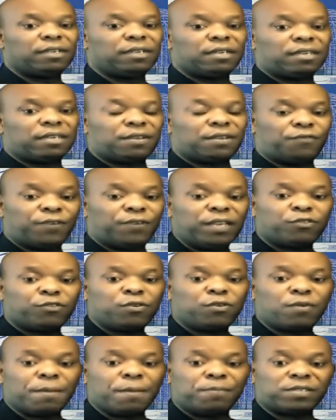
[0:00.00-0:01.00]
The
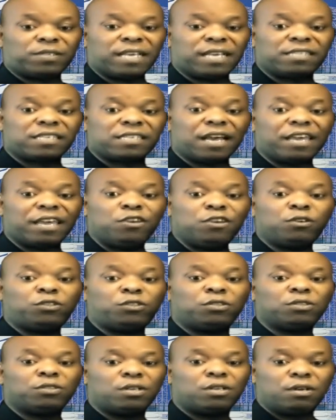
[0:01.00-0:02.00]
victory represents a
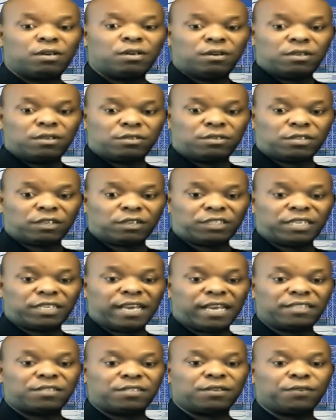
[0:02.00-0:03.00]
huge
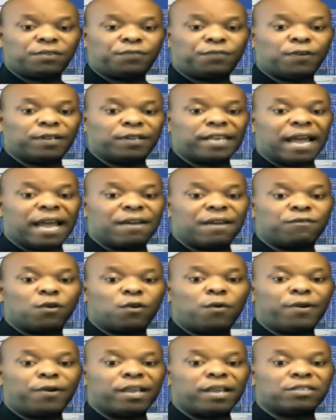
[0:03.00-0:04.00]
success for the
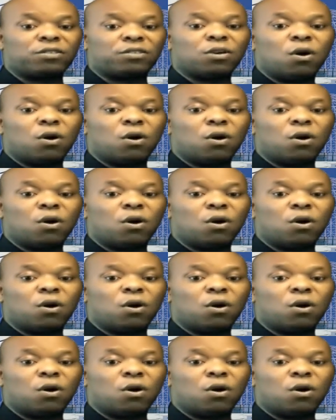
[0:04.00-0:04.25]
Ivorians,